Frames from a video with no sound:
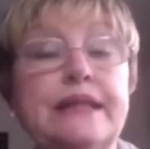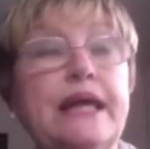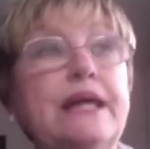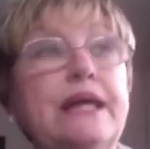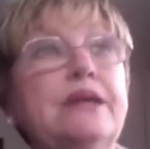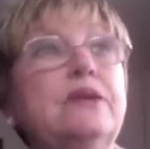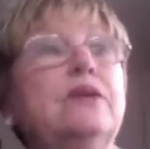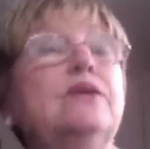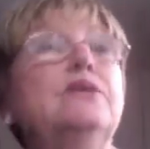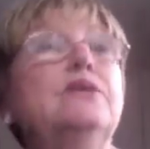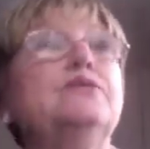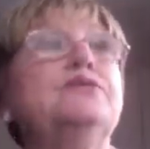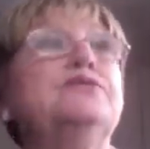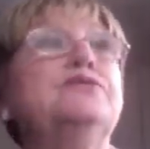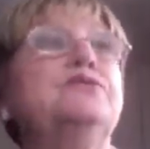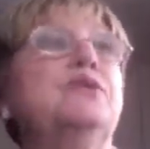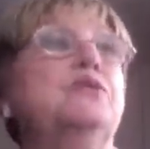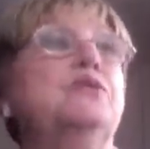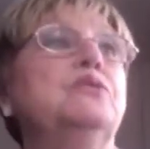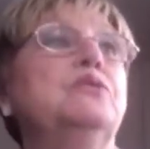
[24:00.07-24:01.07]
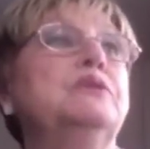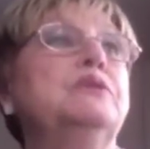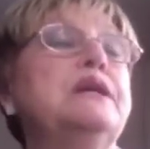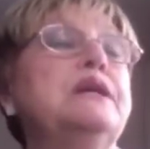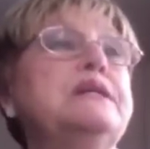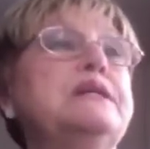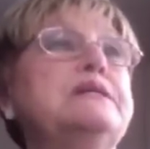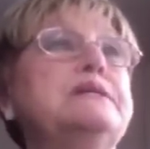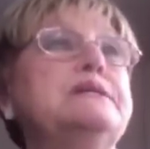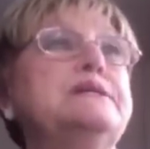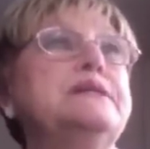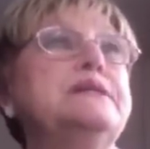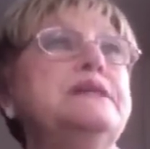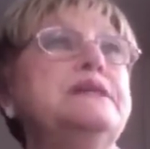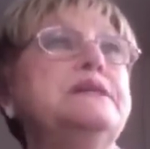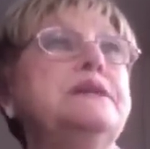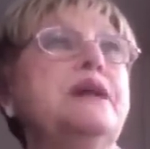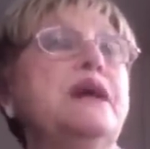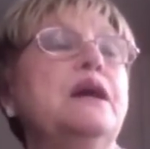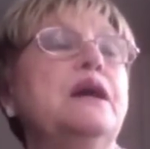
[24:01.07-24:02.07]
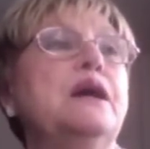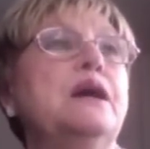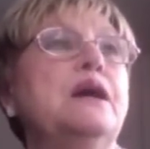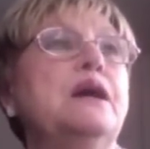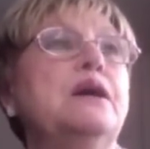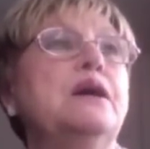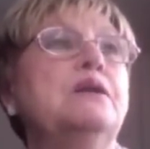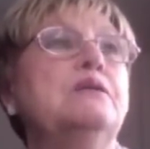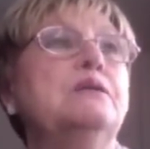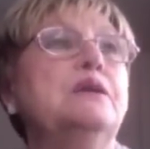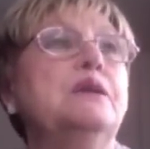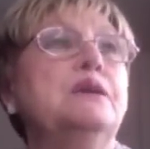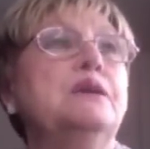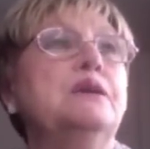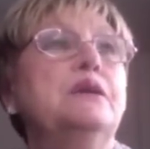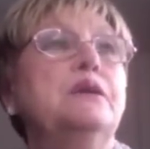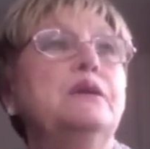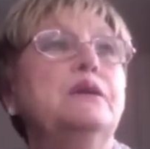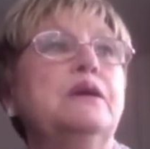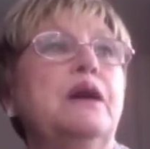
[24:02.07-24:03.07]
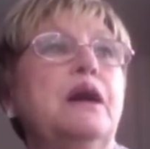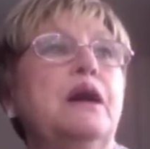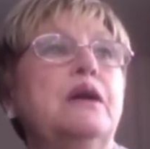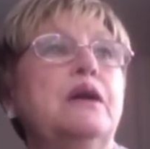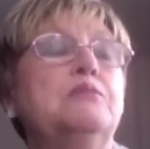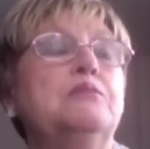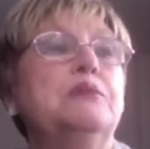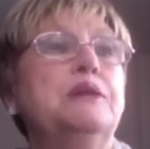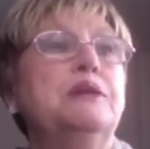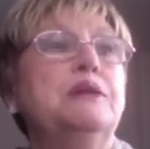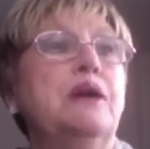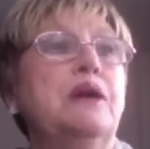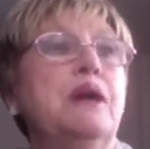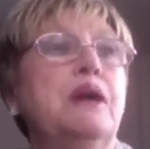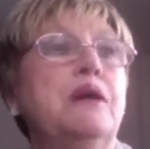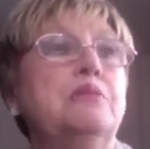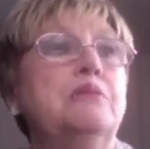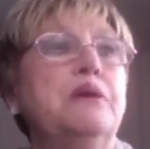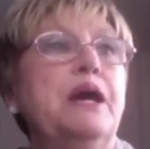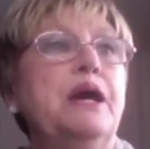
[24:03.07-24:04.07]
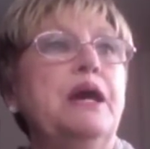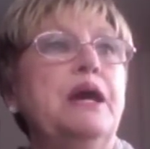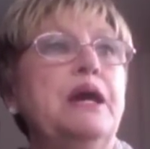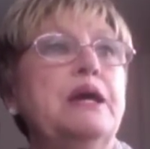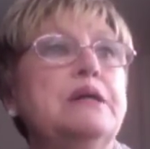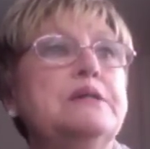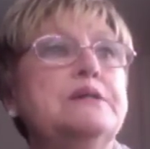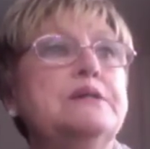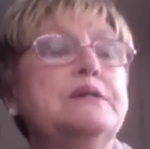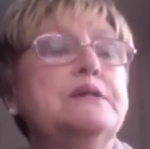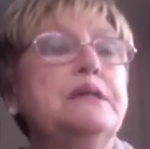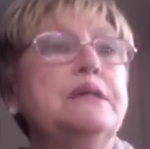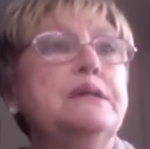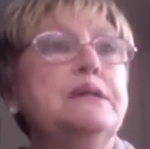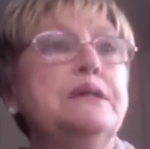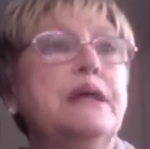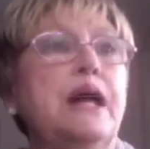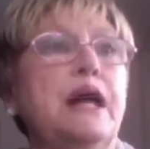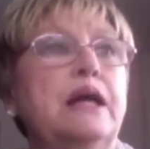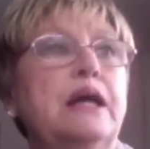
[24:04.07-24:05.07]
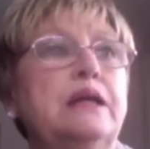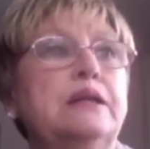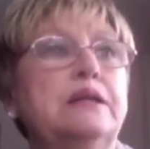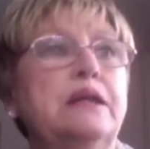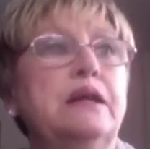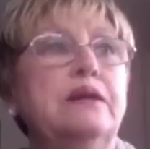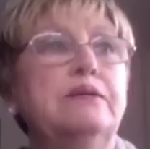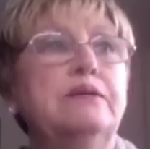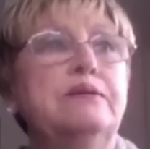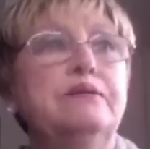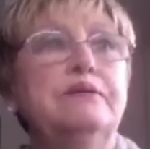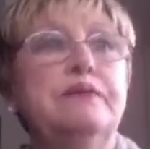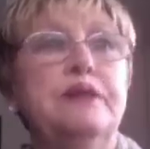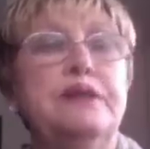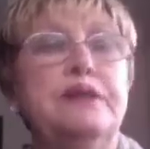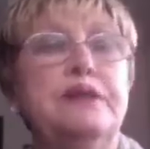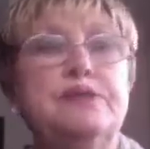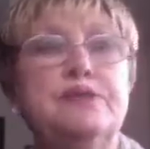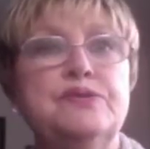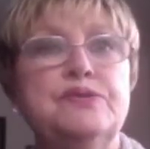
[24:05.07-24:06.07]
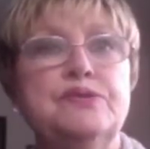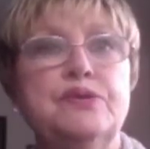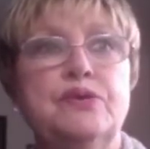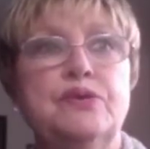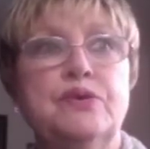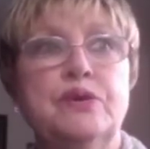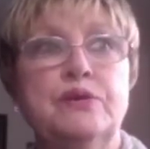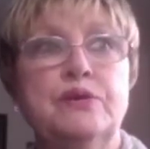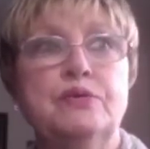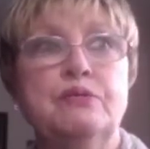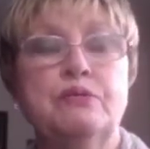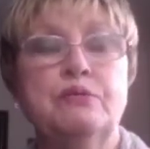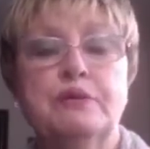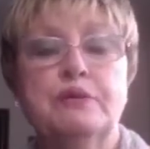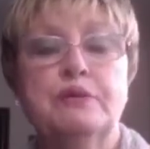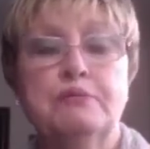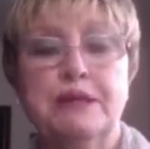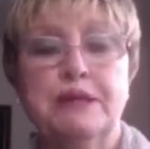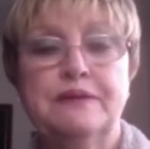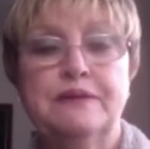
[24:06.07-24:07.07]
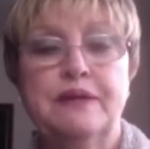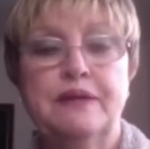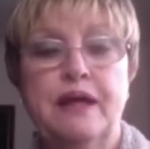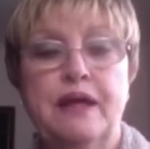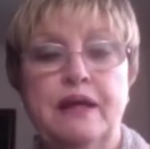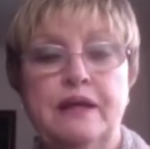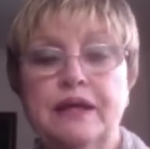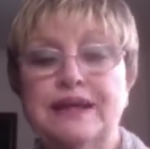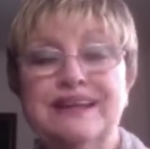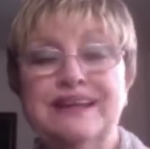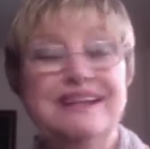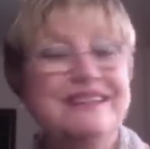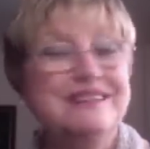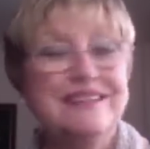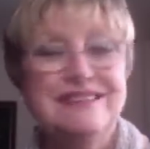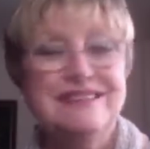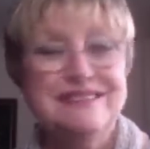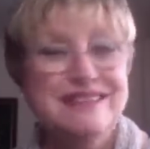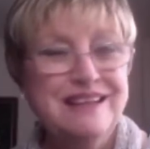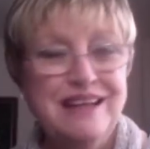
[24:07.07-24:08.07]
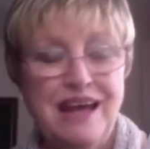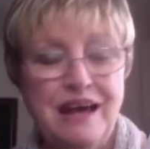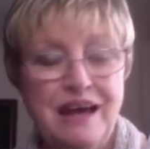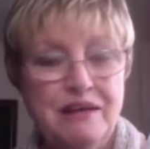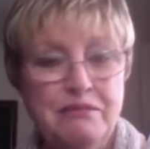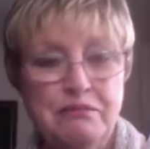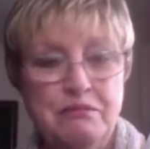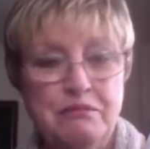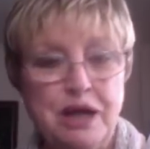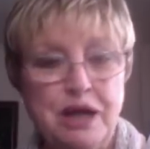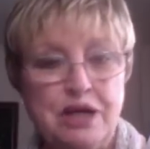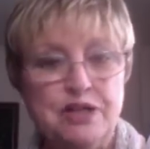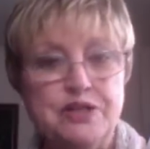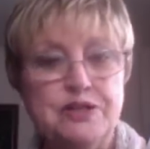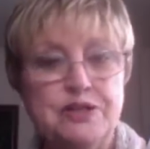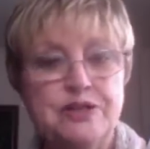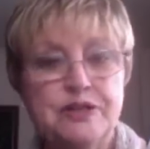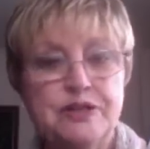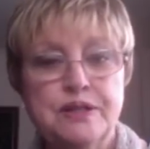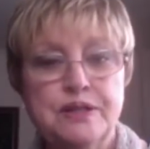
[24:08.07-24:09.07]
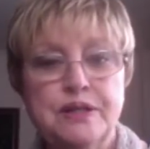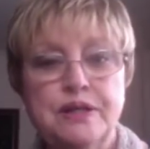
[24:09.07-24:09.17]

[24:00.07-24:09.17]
then also, let's see, Hobby Lobby has the I Love This yarn with metallic. It doesn't have much.